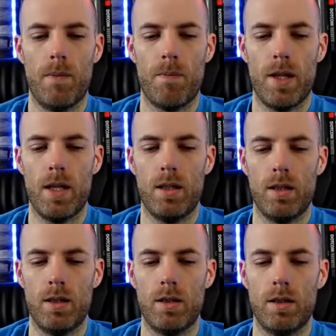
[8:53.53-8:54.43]
then
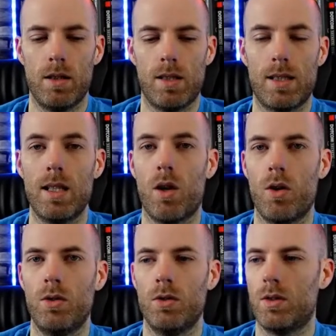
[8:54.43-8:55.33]
sit
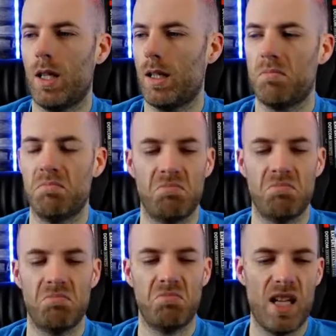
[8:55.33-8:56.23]
down, take
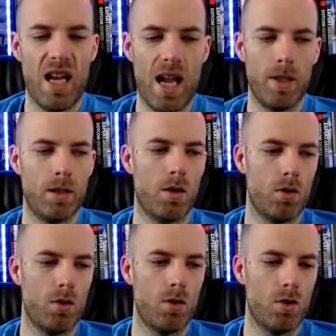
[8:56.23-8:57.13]
10 minutes
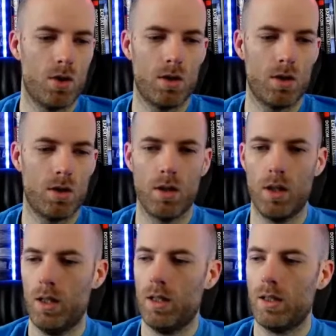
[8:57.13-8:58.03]
out, just
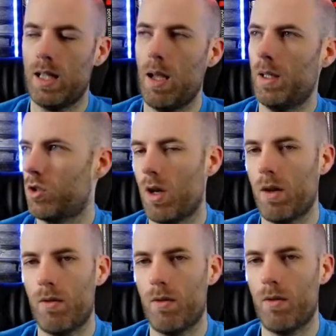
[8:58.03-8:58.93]
10 minutes, turn
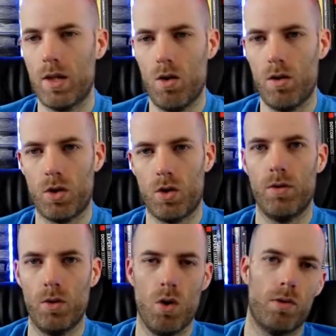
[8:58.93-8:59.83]
everything off, turn the
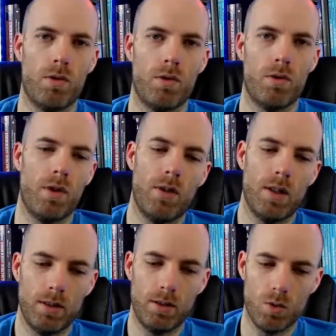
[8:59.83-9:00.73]
phone off,
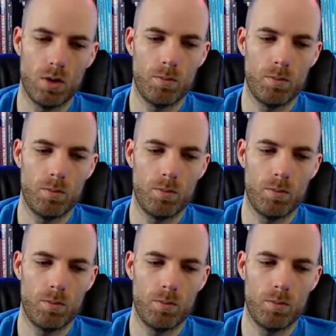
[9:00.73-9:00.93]
everything. Don't